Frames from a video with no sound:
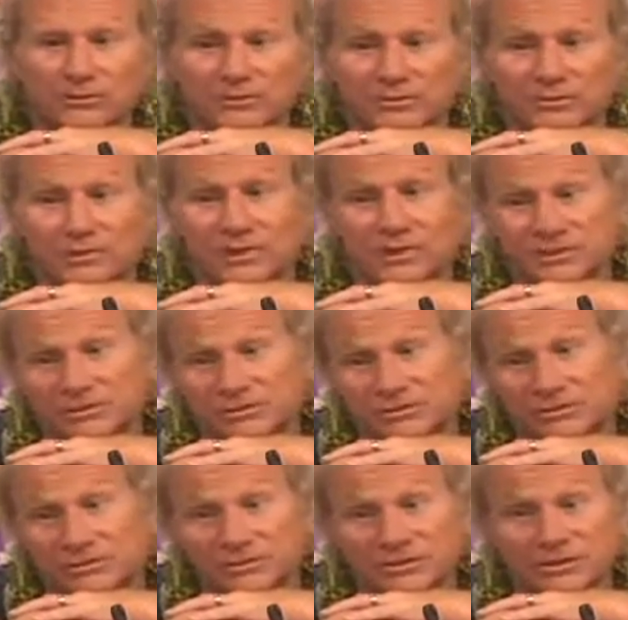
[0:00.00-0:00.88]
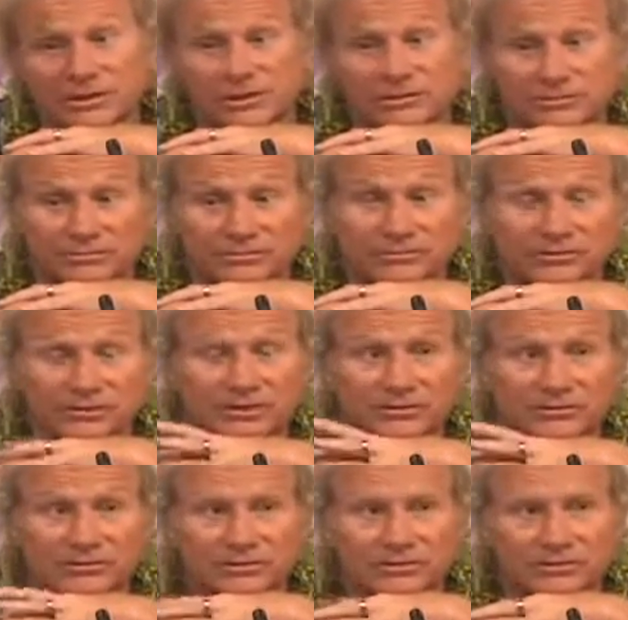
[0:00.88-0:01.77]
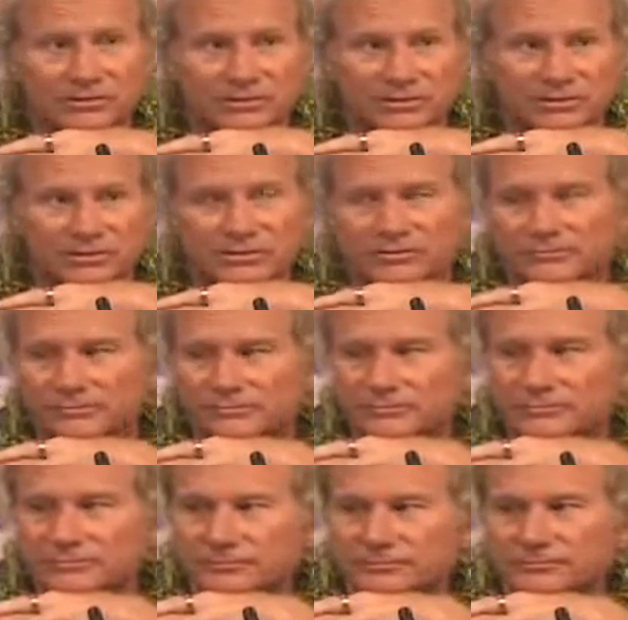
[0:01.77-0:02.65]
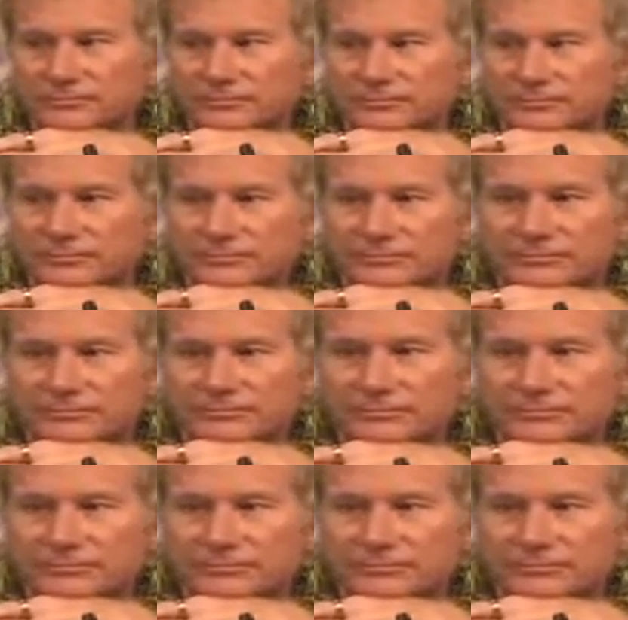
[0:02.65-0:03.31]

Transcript: Okay, uh, okay. let's, uh, Renee, you want to?